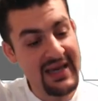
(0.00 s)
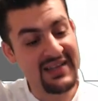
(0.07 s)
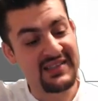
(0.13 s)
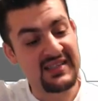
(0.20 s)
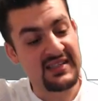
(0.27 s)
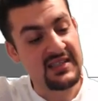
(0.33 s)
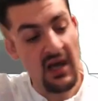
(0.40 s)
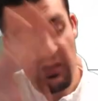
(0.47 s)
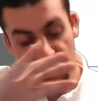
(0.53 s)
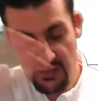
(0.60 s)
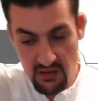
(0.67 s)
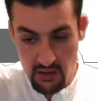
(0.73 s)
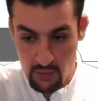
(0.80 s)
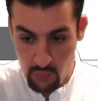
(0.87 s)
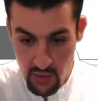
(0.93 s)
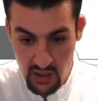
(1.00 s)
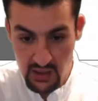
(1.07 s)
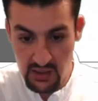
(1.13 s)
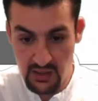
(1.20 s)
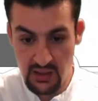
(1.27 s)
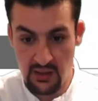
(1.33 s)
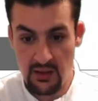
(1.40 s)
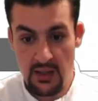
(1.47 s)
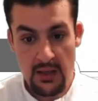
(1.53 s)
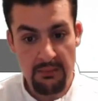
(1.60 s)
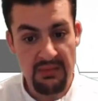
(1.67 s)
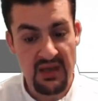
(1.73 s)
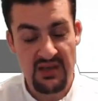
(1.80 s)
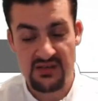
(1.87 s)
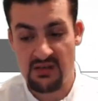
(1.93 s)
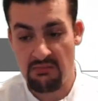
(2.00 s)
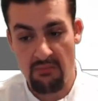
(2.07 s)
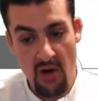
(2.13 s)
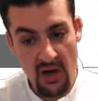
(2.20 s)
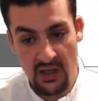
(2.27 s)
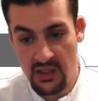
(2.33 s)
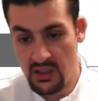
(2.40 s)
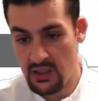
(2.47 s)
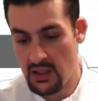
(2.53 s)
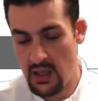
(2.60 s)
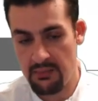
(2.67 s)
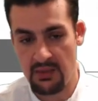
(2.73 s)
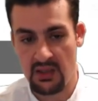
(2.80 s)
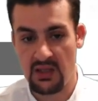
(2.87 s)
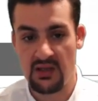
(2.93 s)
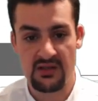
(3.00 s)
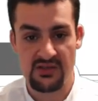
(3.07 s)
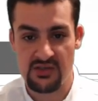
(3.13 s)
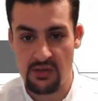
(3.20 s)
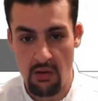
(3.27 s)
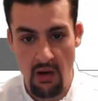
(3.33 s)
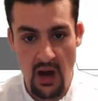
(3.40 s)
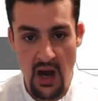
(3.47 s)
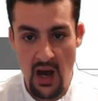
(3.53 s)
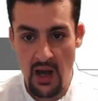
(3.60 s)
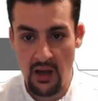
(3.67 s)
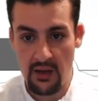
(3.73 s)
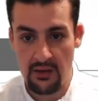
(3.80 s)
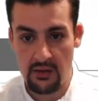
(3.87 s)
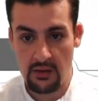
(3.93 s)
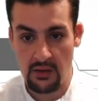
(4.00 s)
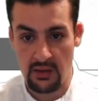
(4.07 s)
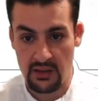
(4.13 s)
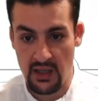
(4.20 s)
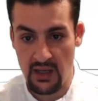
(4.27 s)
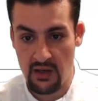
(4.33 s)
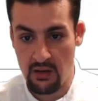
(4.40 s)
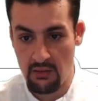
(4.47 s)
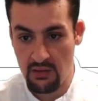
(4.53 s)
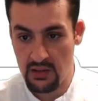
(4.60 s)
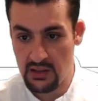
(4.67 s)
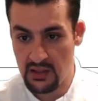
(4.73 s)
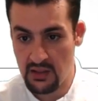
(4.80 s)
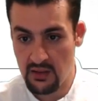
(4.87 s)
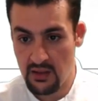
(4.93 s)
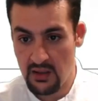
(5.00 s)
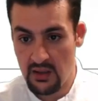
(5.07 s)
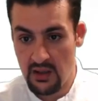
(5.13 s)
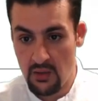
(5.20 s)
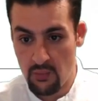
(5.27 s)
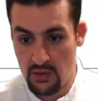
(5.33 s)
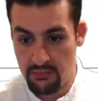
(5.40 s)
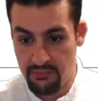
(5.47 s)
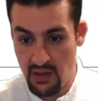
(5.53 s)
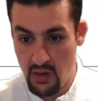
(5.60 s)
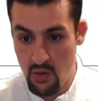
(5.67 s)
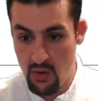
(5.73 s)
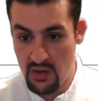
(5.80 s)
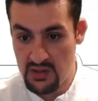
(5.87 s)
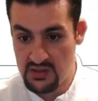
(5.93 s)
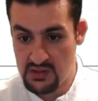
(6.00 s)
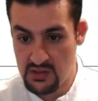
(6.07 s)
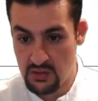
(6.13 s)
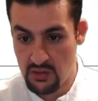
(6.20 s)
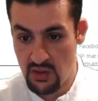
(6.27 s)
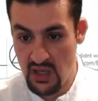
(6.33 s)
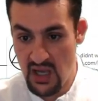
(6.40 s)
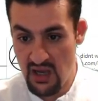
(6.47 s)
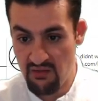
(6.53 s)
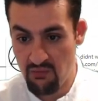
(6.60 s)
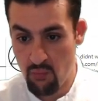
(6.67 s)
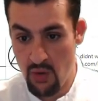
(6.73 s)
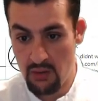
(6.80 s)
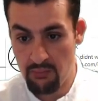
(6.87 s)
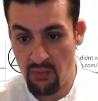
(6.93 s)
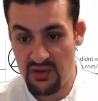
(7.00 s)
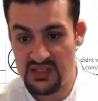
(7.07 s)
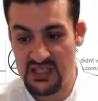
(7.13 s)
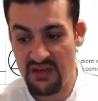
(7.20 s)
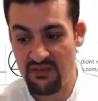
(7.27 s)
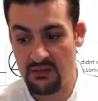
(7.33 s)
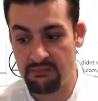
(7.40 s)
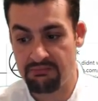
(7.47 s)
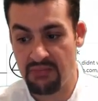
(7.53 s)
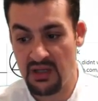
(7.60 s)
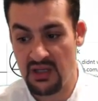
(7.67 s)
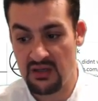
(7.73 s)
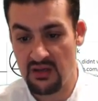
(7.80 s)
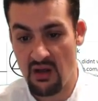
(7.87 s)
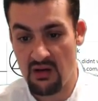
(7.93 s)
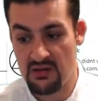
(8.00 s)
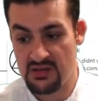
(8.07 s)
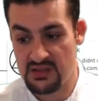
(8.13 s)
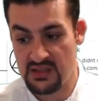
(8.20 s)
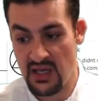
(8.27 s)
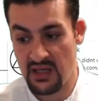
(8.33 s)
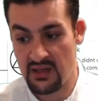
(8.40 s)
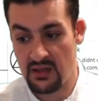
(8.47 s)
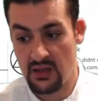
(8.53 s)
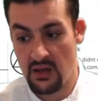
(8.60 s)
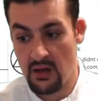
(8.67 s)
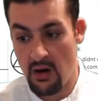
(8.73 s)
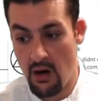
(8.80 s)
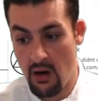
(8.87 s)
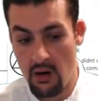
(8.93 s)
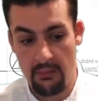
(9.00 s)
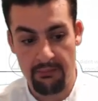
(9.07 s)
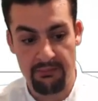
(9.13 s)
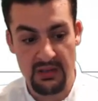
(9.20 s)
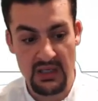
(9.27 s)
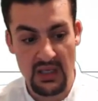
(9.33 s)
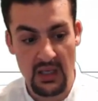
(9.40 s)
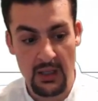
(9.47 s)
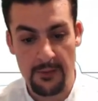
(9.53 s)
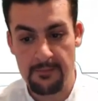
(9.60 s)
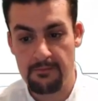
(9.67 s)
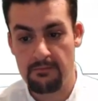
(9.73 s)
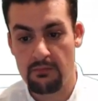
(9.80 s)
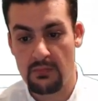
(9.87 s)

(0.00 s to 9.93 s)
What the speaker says: it sells it all quickly because the market, it is so hot. Look, currently with Bitcoins, you have $1.7 billion that are being